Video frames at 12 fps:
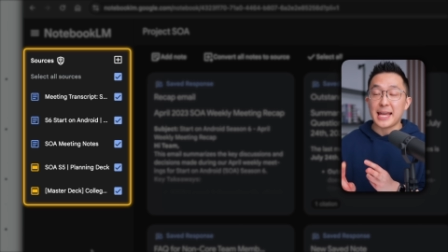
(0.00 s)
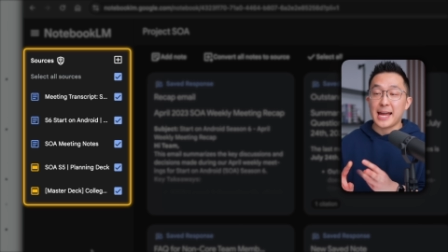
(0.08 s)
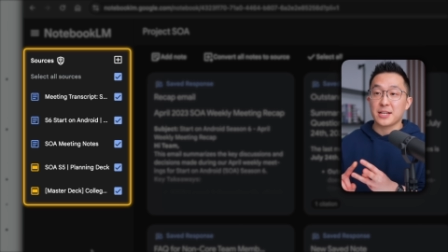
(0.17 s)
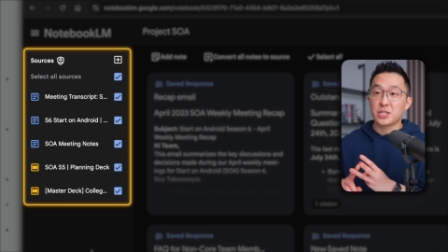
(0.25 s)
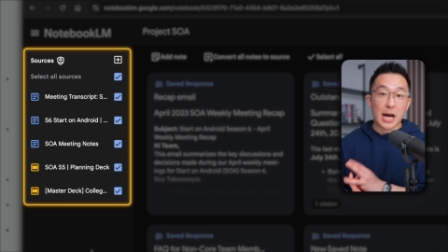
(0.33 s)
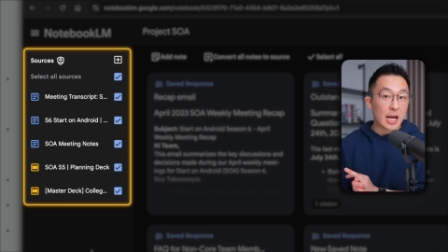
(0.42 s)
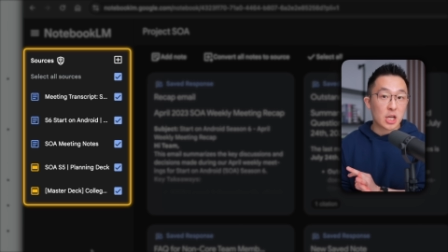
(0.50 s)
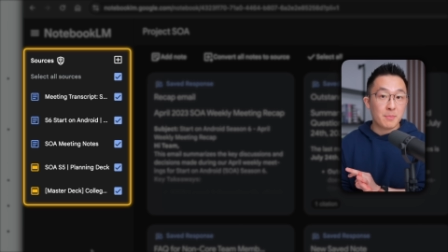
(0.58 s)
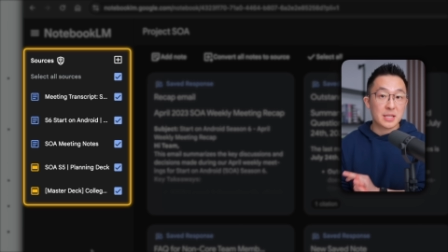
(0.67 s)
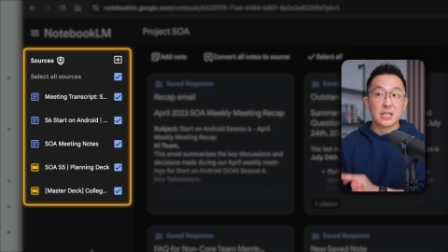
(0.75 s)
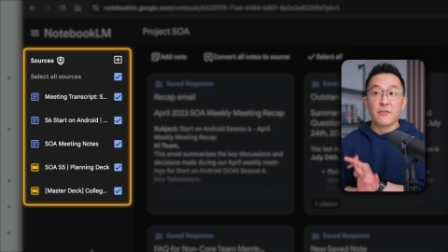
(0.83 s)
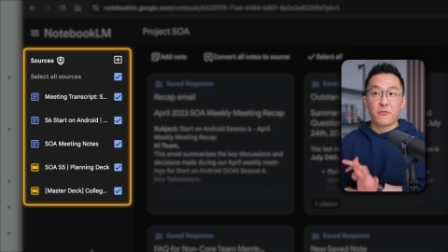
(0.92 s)
and
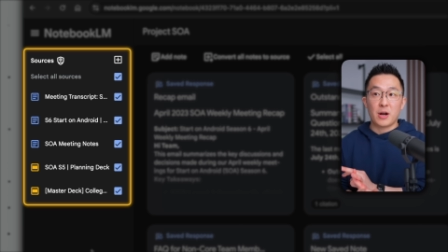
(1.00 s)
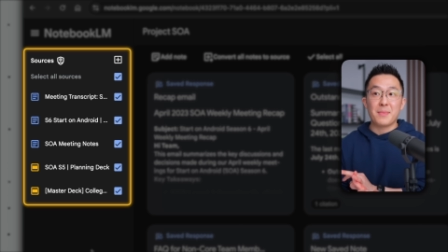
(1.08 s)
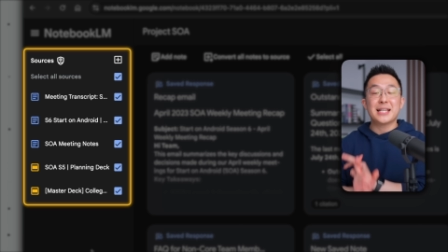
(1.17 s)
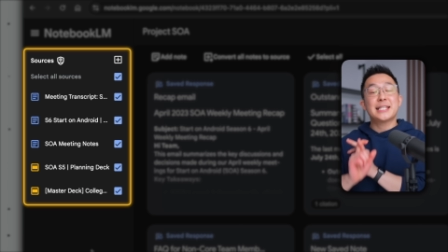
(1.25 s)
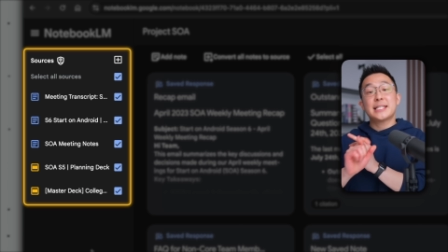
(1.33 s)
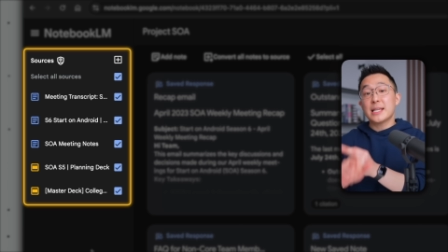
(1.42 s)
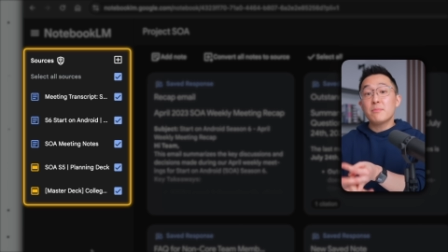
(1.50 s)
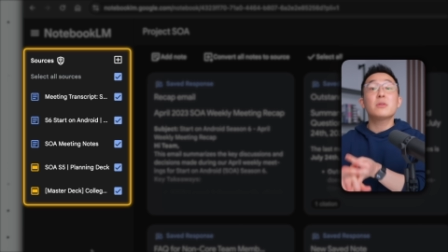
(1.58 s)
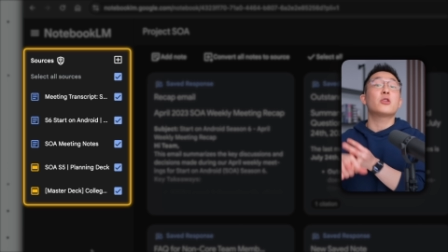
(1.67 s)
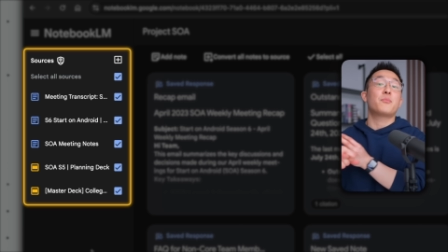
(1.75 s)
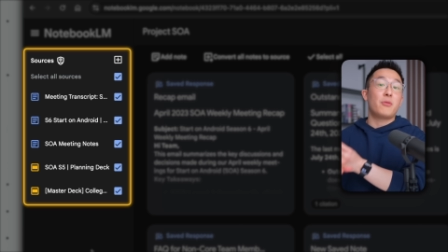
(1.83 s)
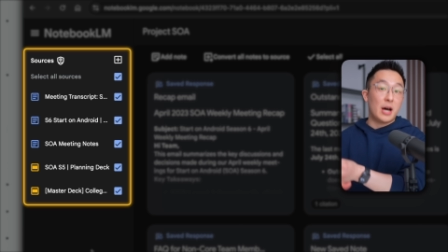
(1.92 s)
documents from
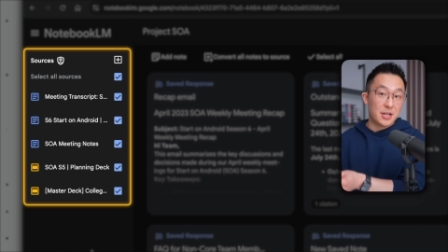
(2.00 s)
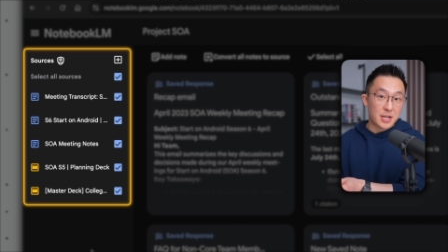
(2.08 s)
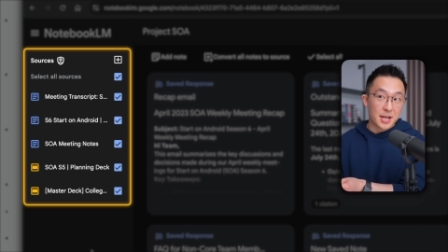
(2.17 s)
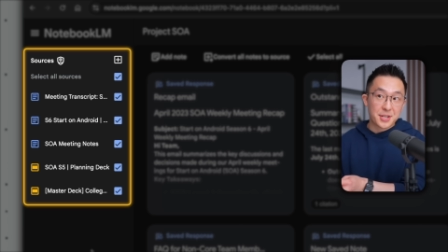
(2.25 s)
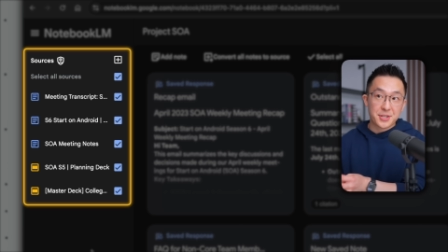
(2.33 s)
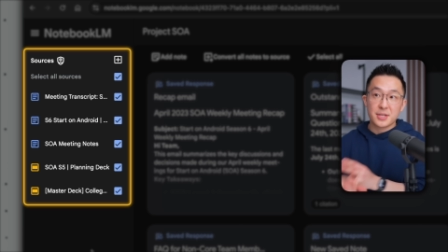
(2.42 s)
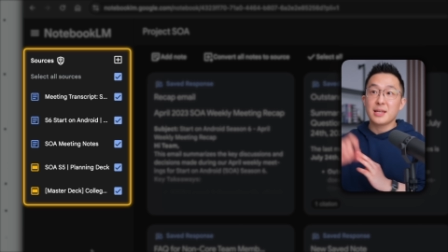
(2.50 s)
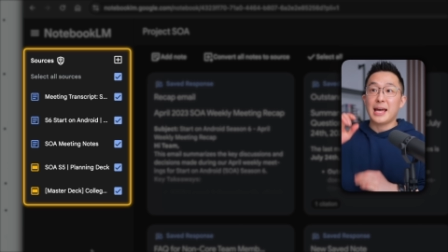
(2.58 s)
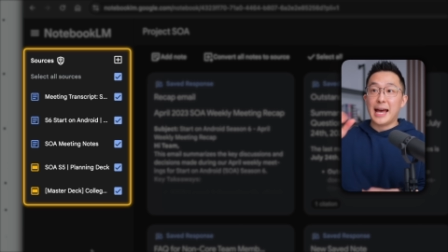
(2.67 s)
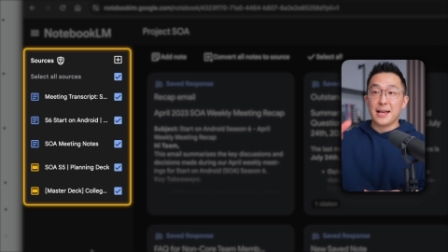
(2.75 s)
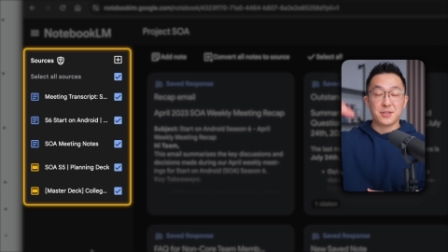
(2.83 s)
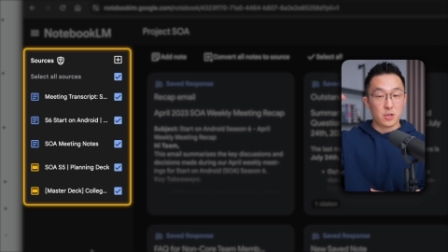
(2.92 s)
similar projects
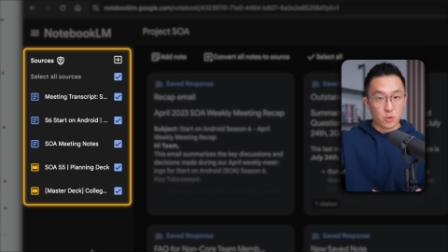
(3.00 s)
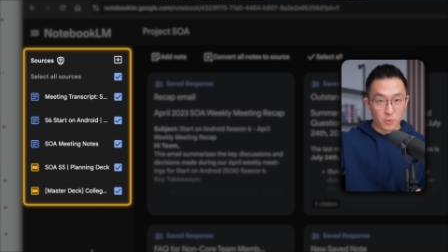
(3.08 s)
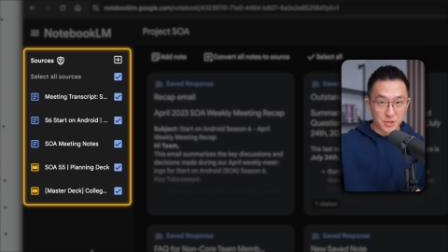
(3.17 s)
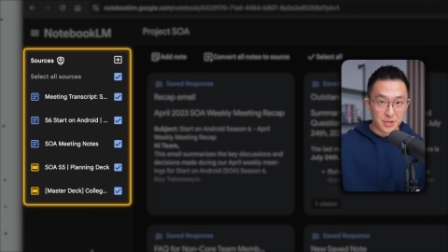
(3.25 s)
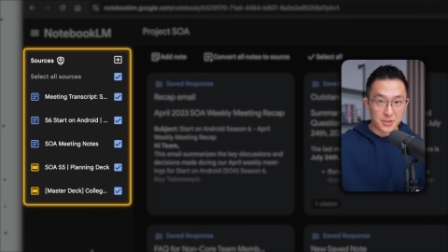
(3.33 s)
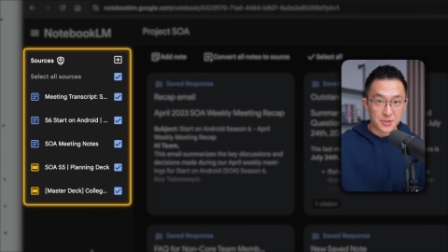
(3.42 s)
as sources.